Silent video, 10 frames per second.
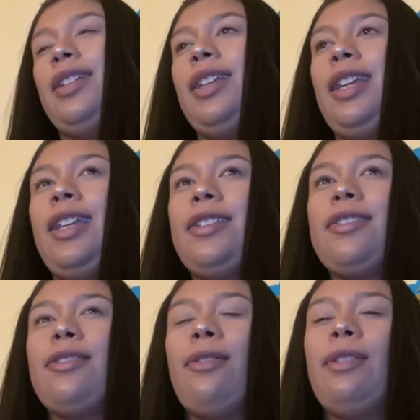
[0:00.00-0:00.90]
And
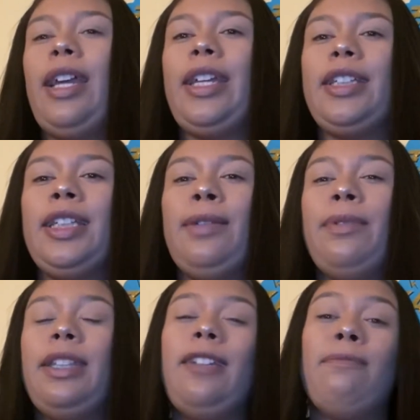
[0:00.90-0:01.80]
so, like, he
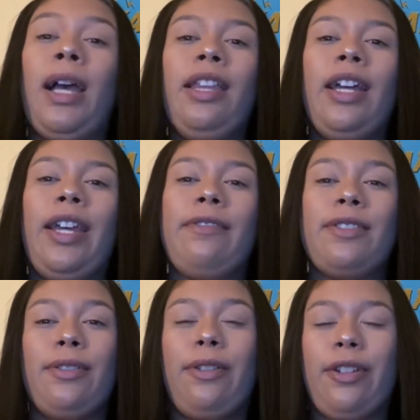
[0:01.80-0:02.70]
would leave my lives
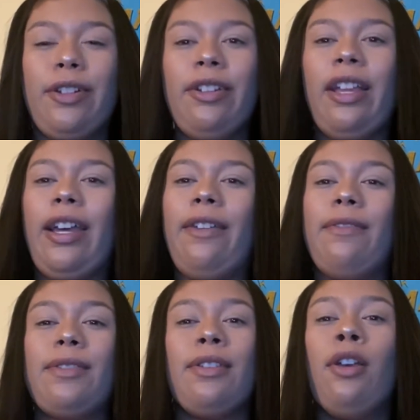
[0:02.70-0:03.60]
to go to her
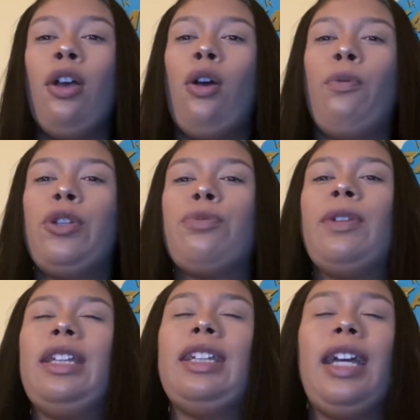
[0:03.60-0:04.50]
lives, which
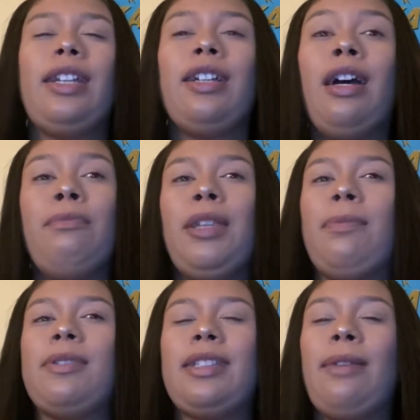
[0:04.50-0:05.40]
really kind of got me
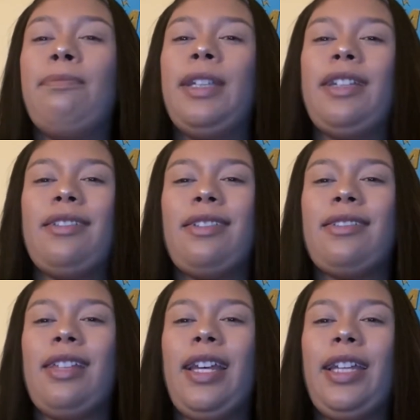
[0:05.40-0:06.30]
upset because it's
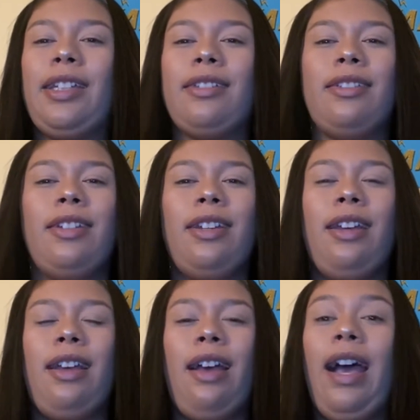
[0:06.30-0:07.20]
like,
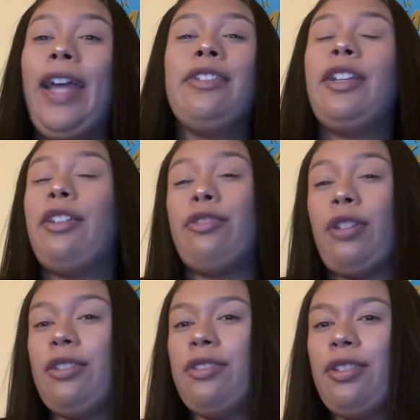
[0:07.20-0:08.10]
I didn't
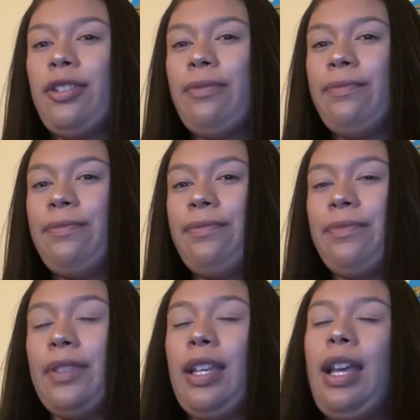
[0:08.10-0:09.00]
trust her.
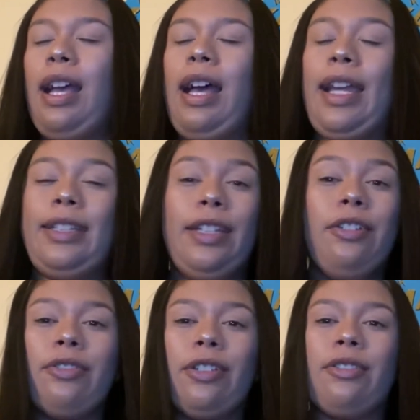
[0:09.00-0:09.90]
I
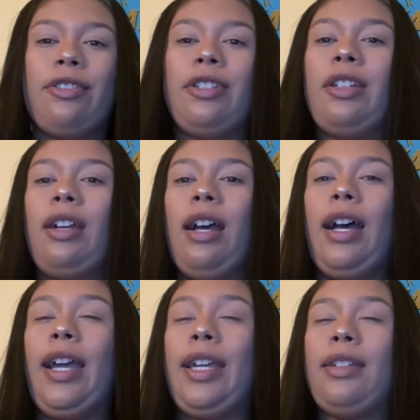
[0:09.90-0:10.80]
didn't trust her.
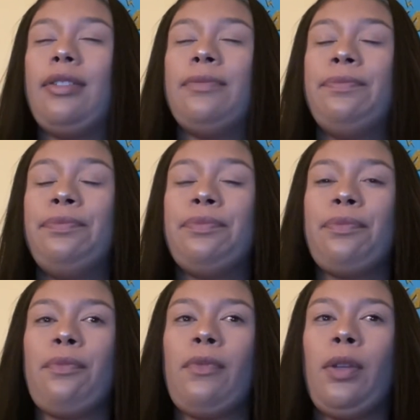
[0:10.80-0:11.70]
I
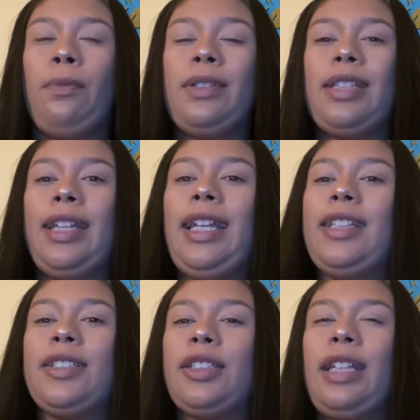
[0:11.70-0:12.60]
was like,
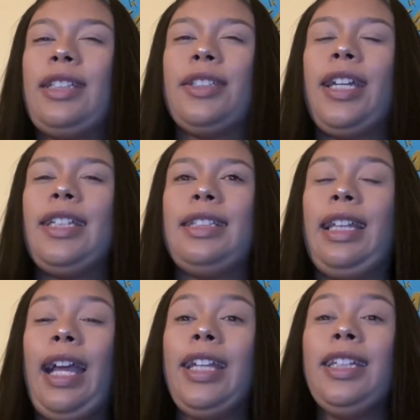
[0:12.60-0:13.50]
that's crazy.
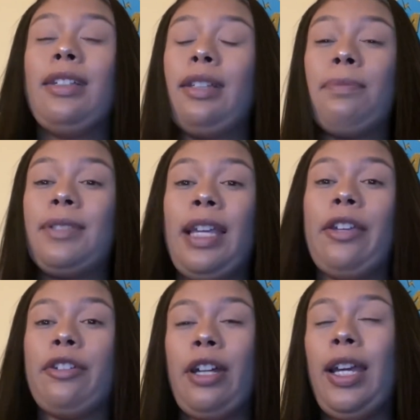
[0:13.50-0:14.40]
Like, I'd get upset
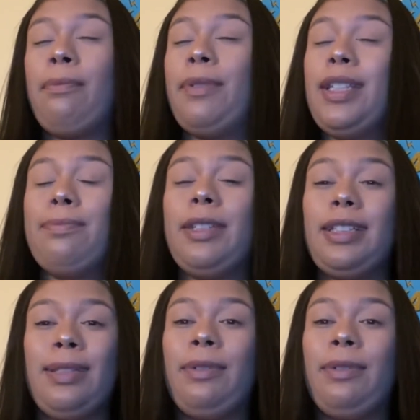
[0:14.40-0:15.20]
and cry and pissed because he would